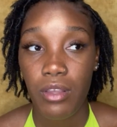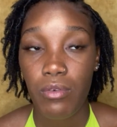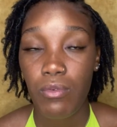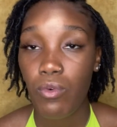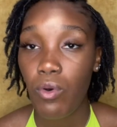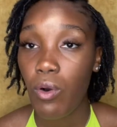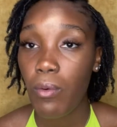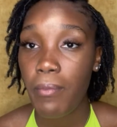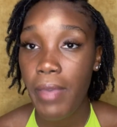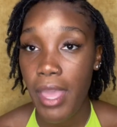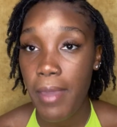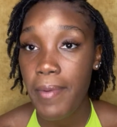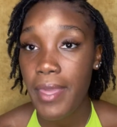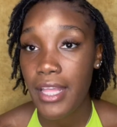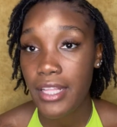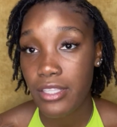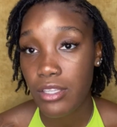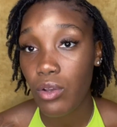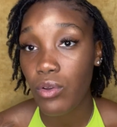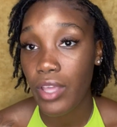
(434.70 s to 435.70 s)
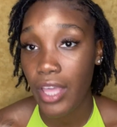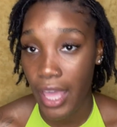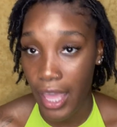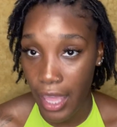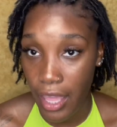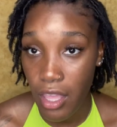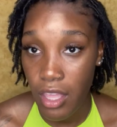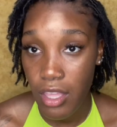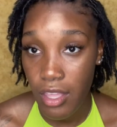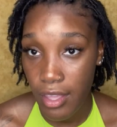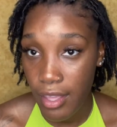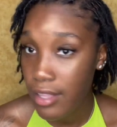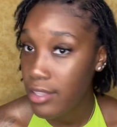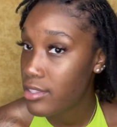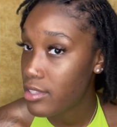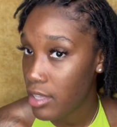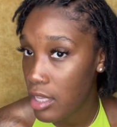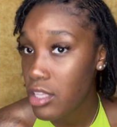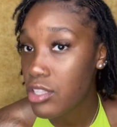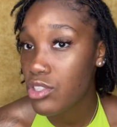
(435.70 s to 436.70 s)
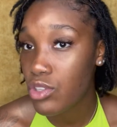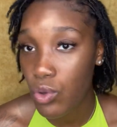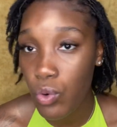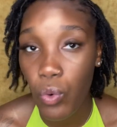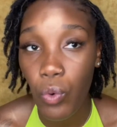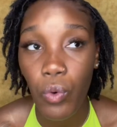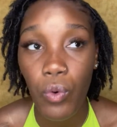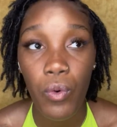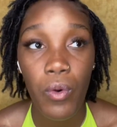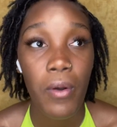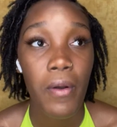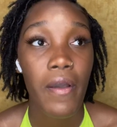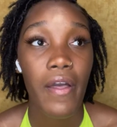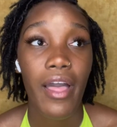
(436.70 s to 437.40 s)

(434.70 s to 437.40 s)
Well, maybe it's okay. It's cool.